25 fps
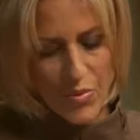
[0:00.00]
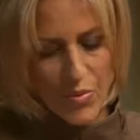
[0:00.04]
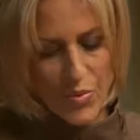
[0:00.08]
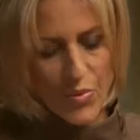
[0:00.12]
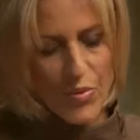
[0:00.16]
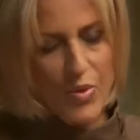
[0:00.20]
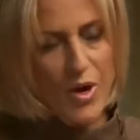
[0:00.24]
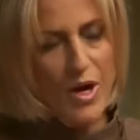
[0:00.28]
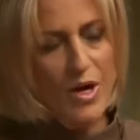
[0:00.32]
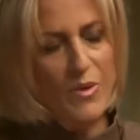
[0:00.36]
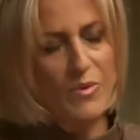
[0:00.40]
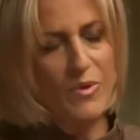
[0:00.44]

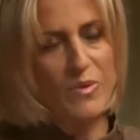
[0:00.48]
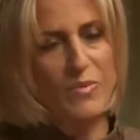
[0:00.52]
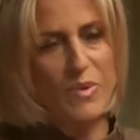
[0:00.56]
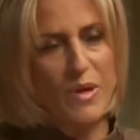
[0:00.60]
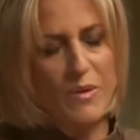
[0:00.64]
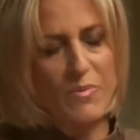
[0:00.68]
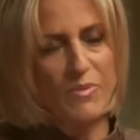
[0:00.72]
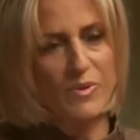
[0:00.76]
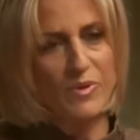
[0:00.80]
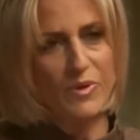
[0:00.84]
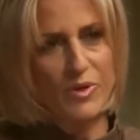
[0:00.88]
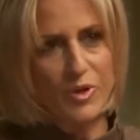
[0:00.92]
Why would
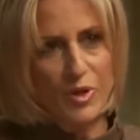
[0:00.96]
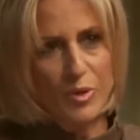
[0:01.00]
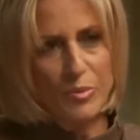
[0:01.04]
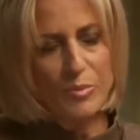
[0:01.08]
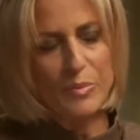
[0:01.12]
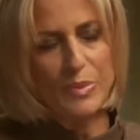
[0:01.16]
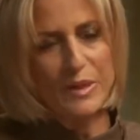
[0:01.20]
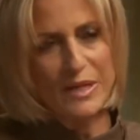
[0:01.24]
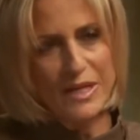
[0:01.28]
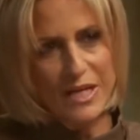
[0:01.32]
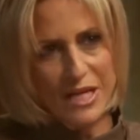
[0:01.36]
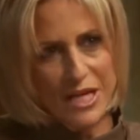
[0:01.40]
people
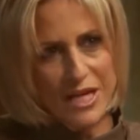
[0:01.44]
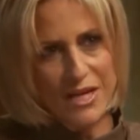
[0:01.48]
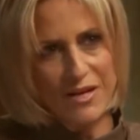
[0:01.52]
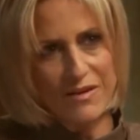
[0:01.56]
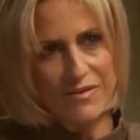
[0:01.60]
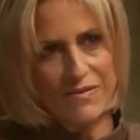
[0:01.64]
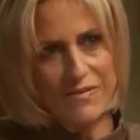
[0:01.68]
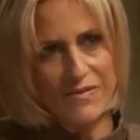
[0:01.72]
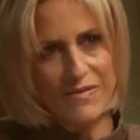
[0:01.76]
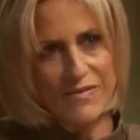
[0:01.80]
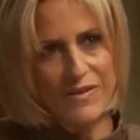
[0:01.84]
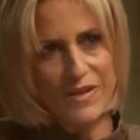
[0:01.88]
not
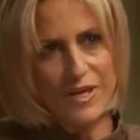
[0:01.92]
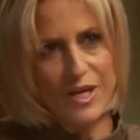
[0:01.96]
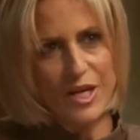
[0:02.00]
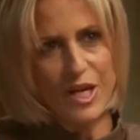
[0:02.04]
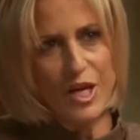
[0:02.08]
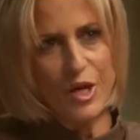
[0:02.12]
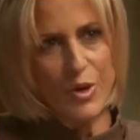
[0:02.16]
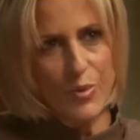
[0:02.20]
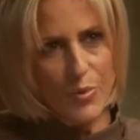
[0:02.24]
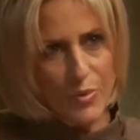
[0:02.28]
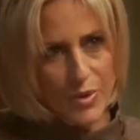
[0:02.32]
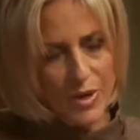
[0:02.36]
believe that
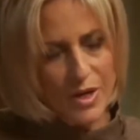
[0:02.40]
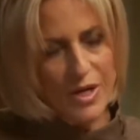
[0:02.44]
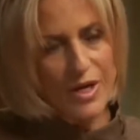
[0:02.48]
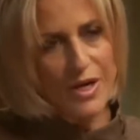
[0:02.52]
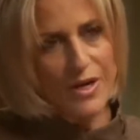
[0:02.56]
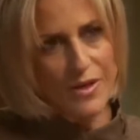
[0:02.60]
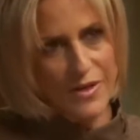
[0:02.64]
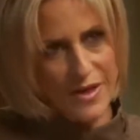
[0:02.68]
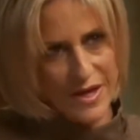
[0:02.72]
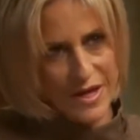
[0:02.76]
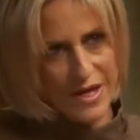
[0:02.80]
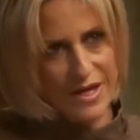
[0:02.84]
you
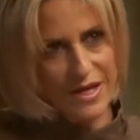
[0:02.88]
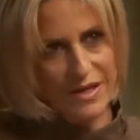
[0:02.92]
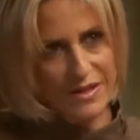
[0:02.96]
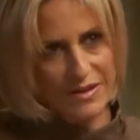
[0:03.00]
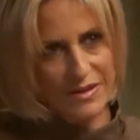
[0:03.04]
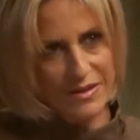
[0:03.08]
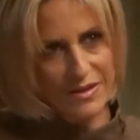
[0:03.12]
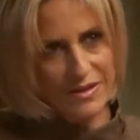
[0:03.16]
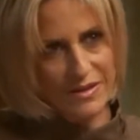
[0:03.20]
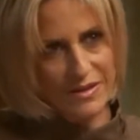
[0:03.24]
were there?